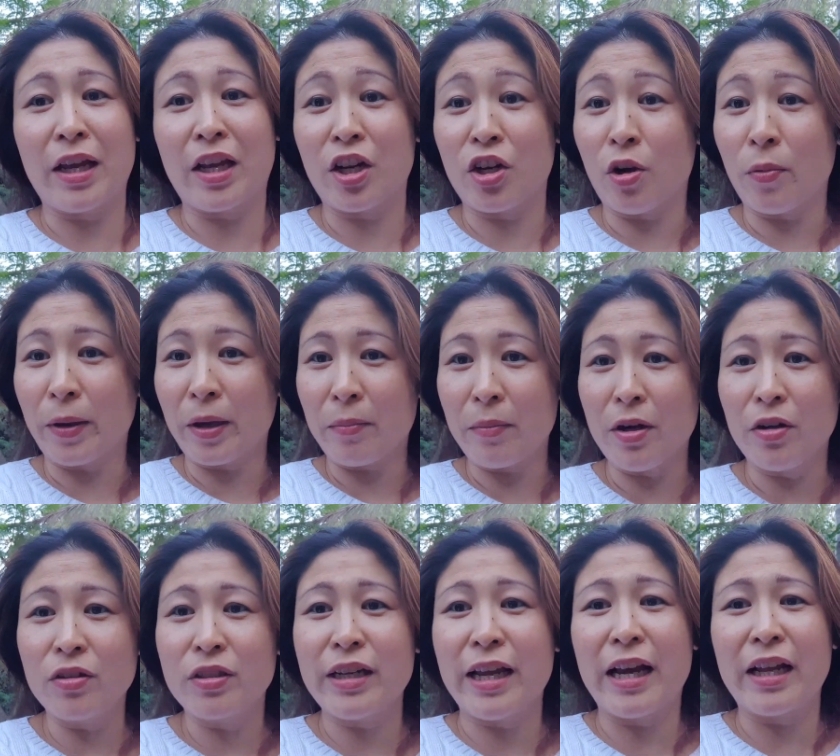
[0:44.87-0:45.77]
economic
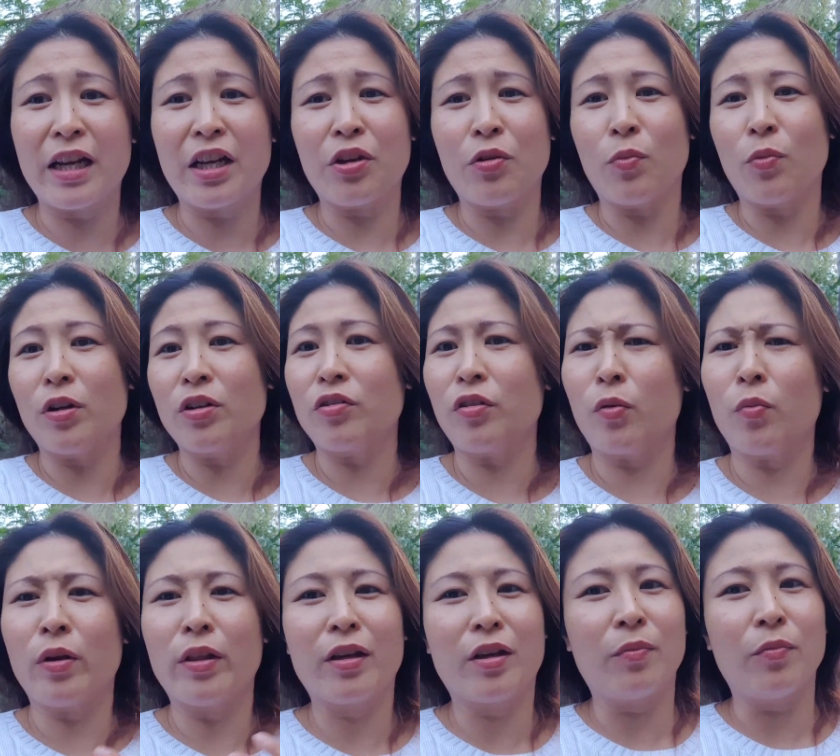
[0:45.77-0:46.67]
meltdown and you're
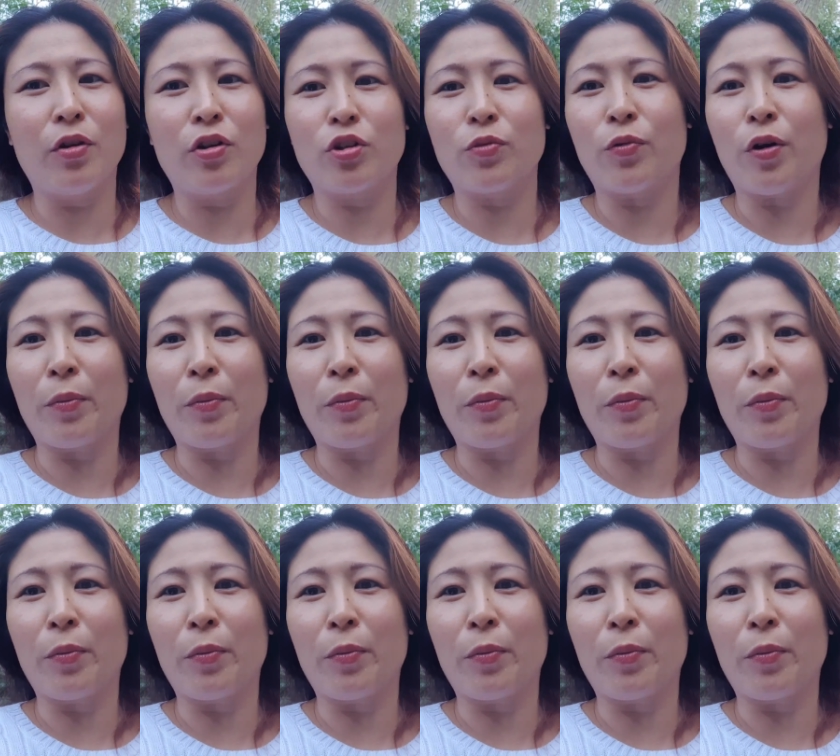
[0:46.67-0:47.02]
wondering whether commercial